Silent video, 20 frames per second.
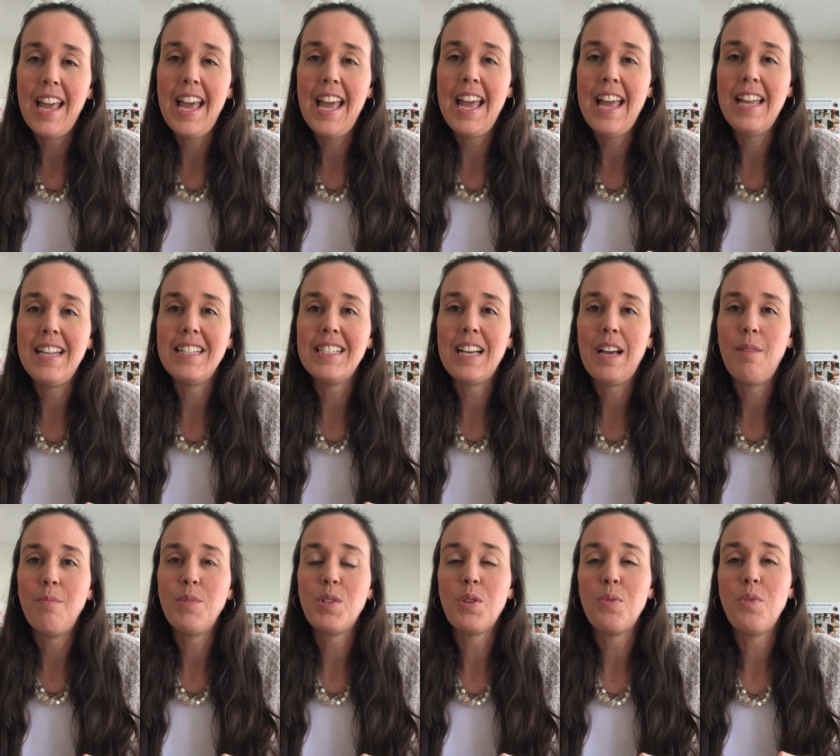And
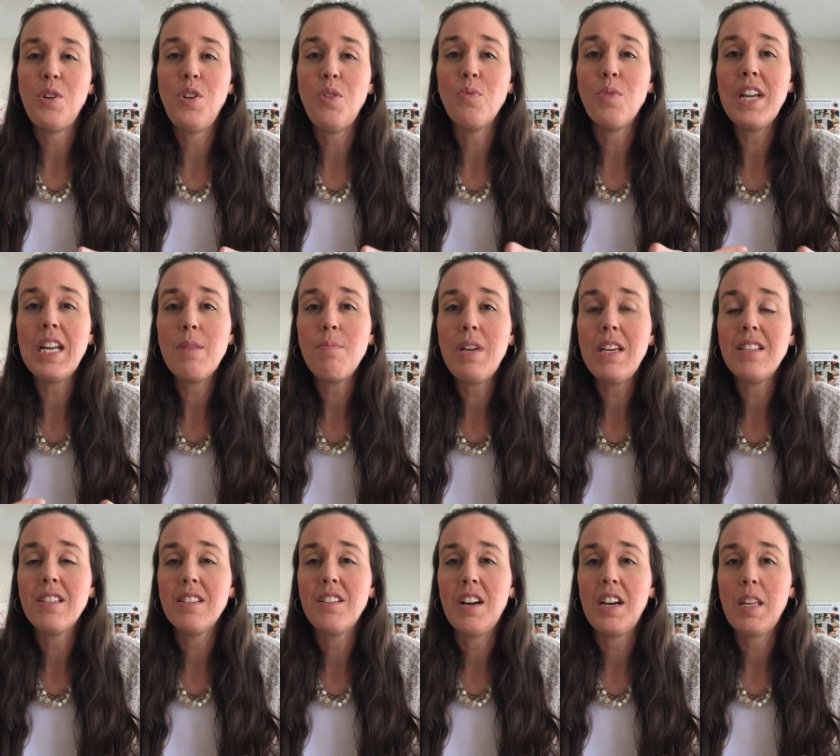so when you read a
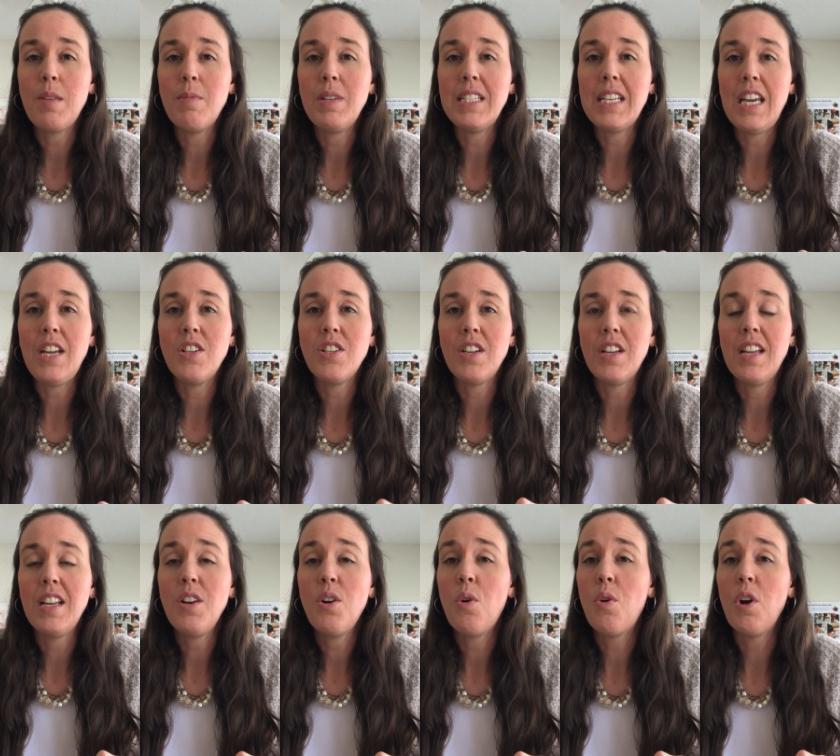piece of
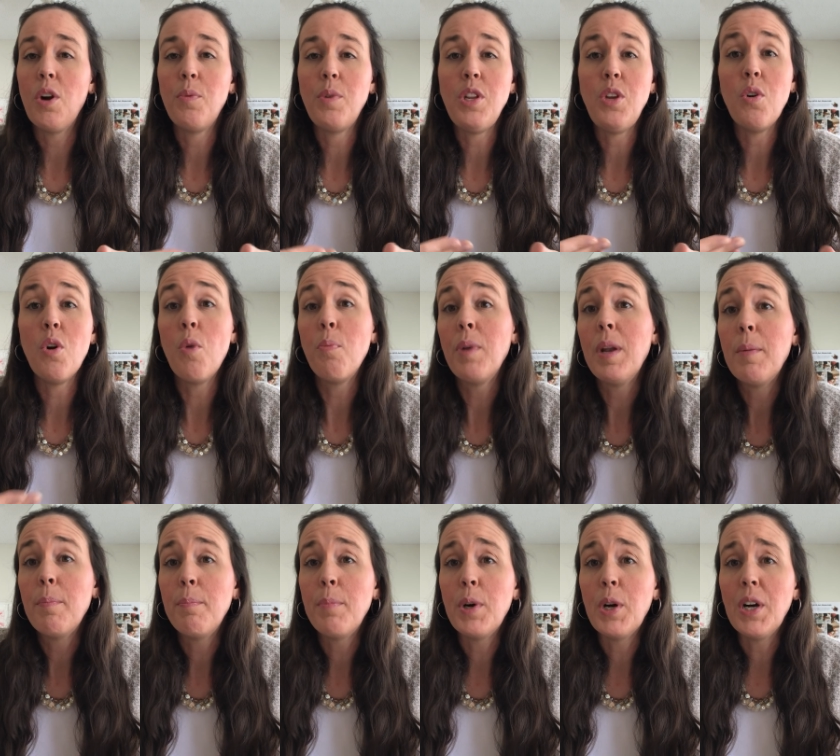documentation, or when you
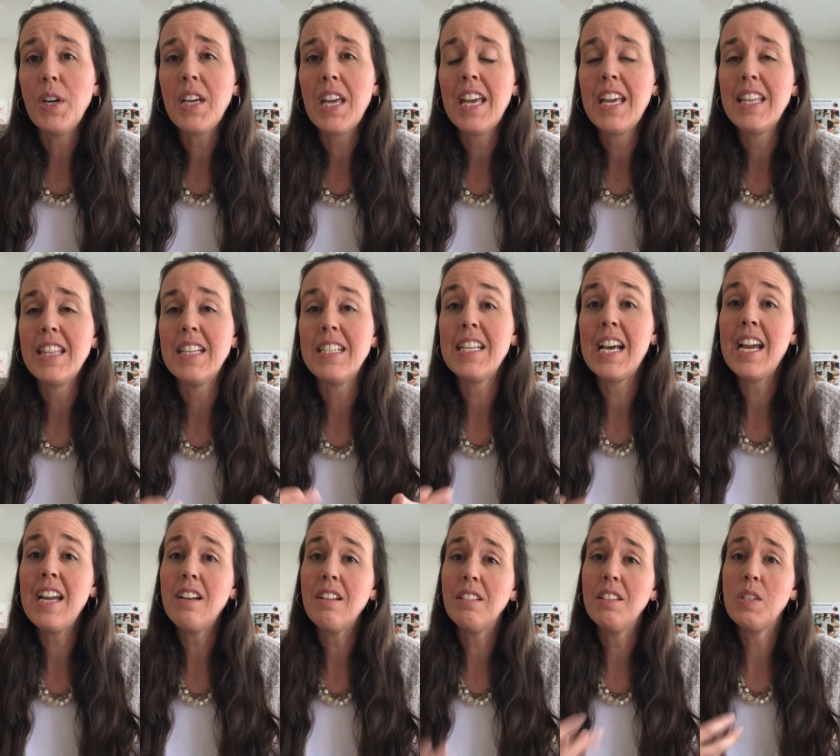open a book, the
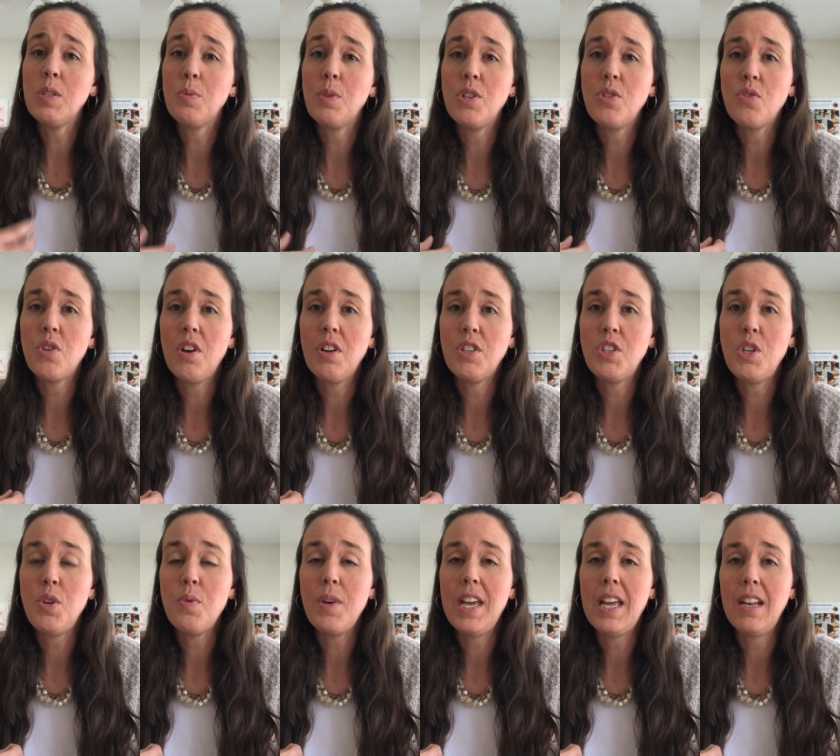title is what
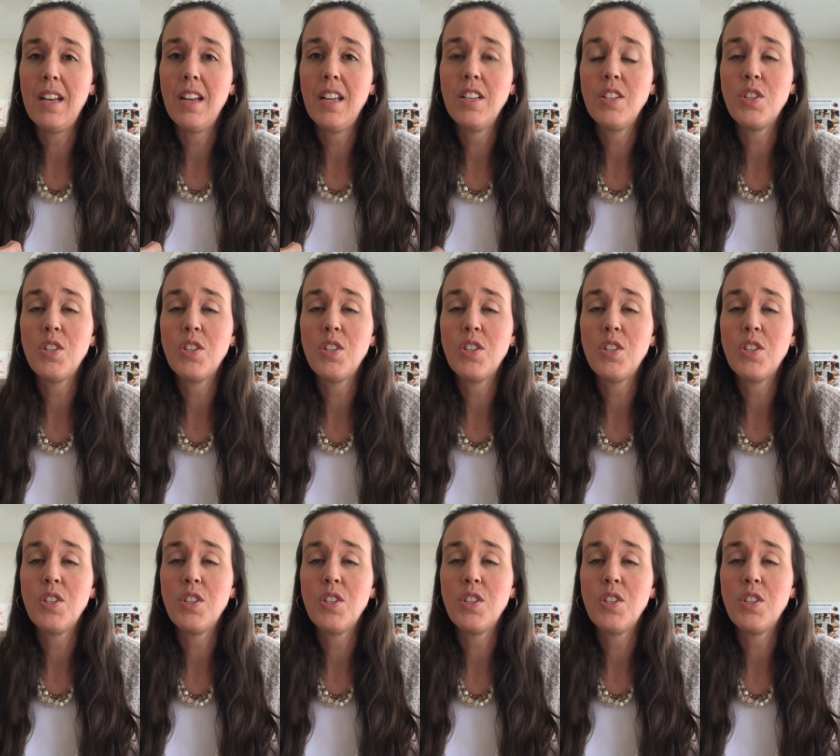draws you in.